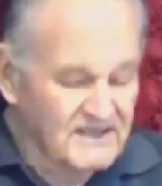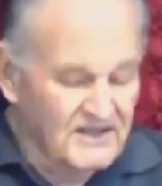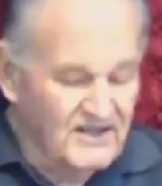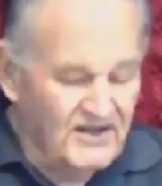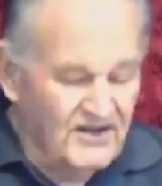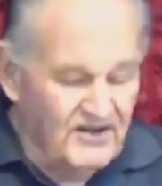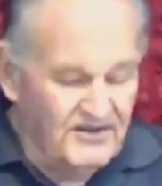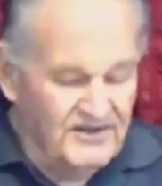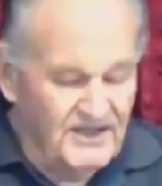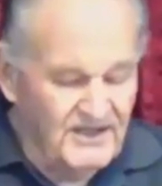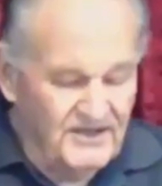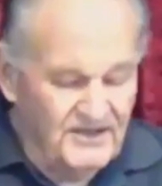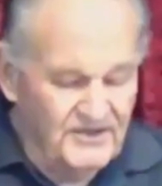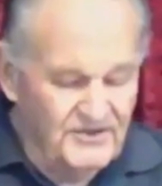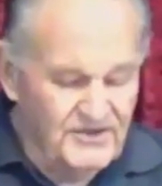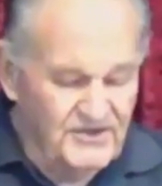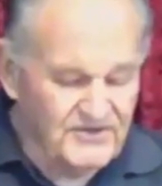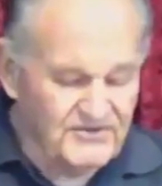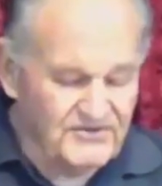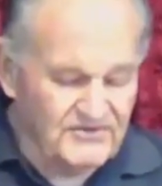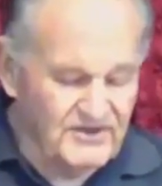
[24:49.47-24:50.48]
on a
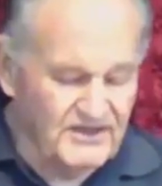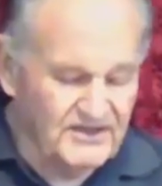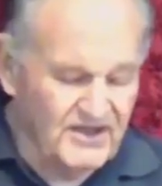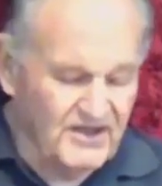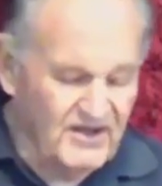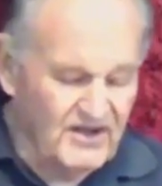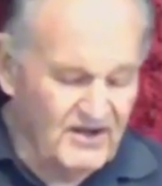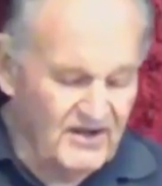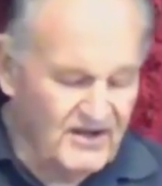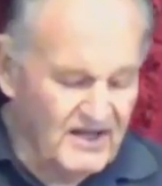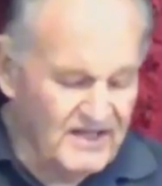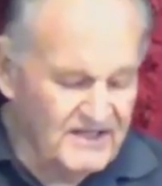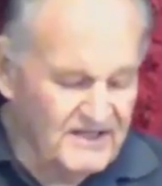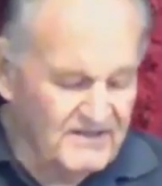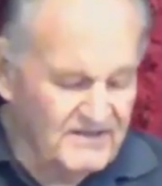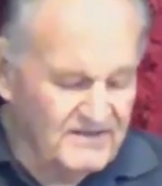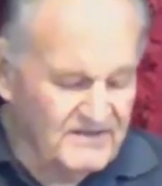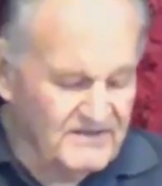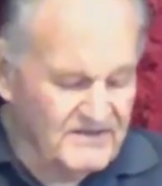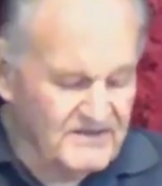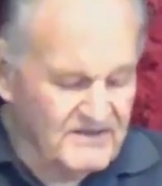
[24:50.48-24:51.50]
Lutheran guy
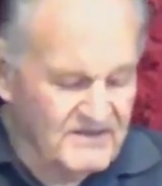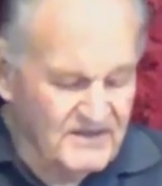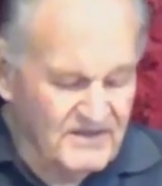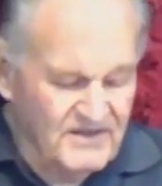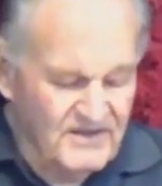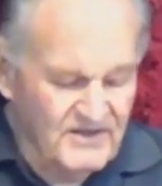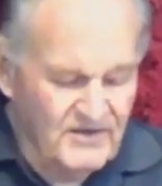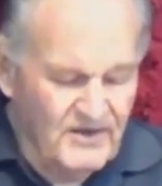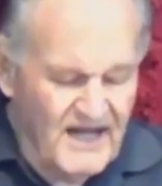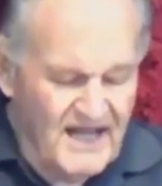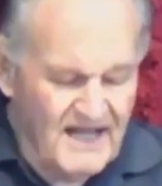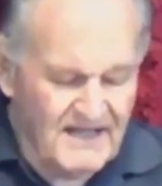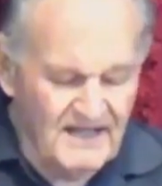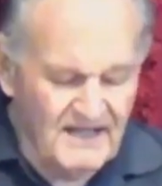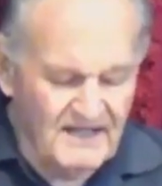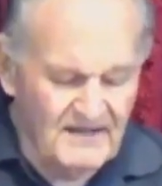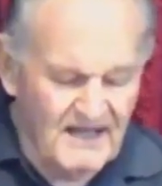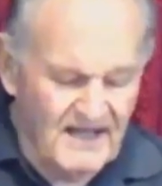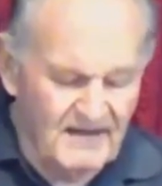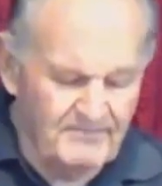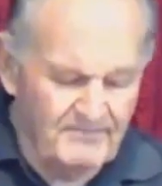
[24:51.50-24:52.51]
who had
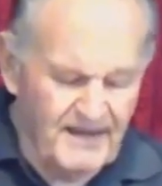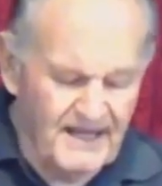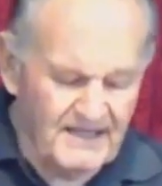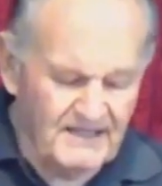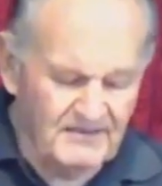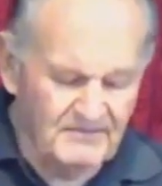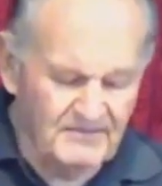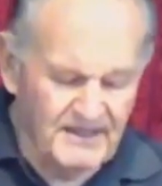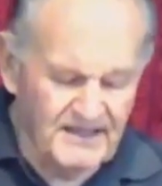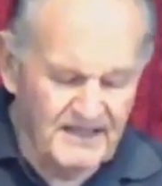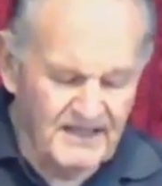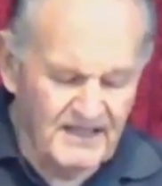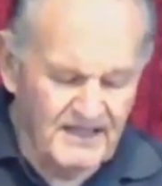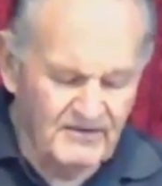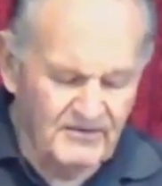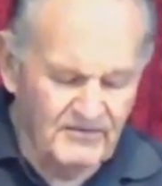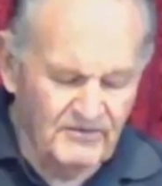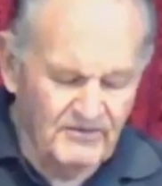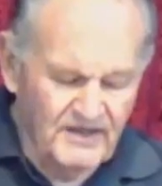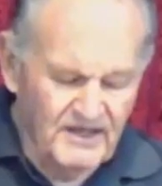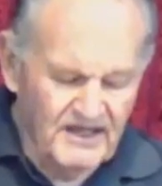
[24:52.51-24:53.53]
a panel
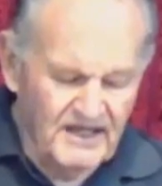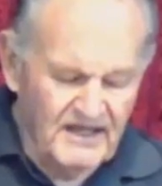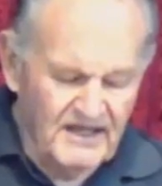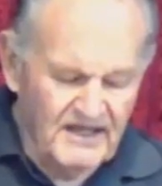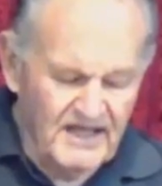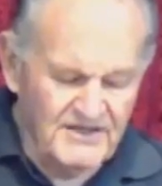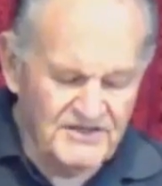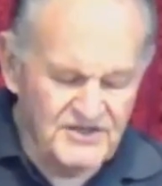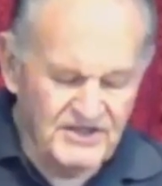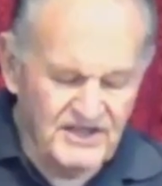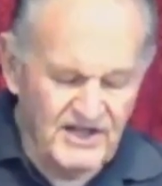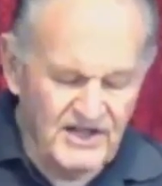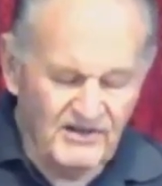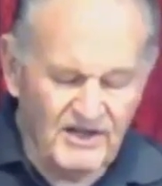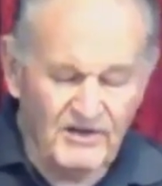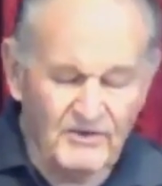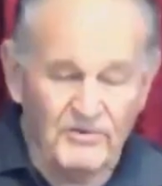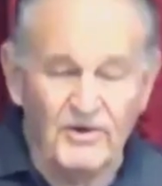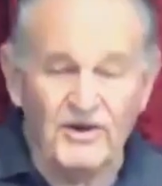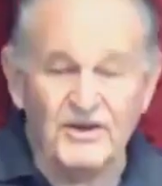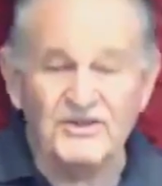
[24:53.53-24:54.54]
meeting engineering
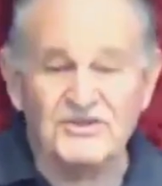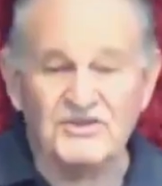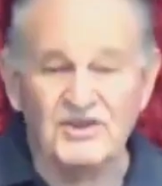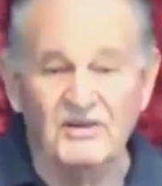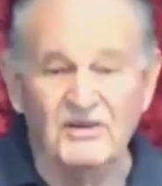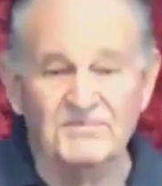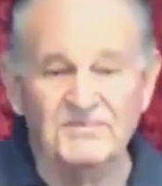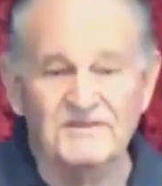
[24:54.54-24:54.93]
workshops.